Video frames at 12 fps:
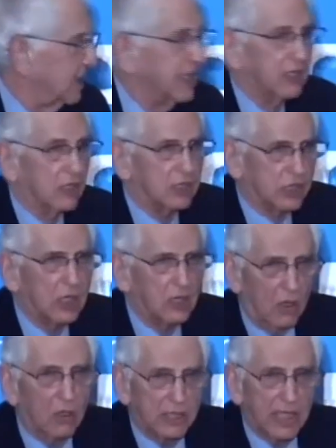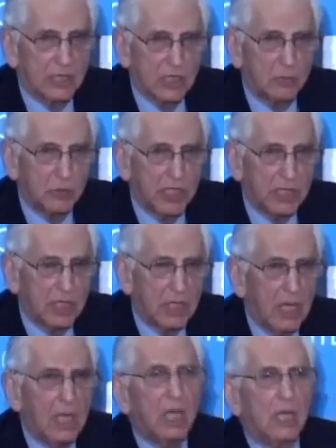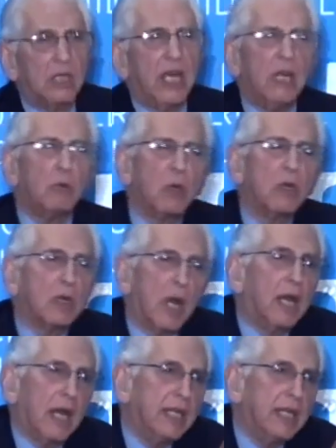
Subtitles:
and years on that subject. They were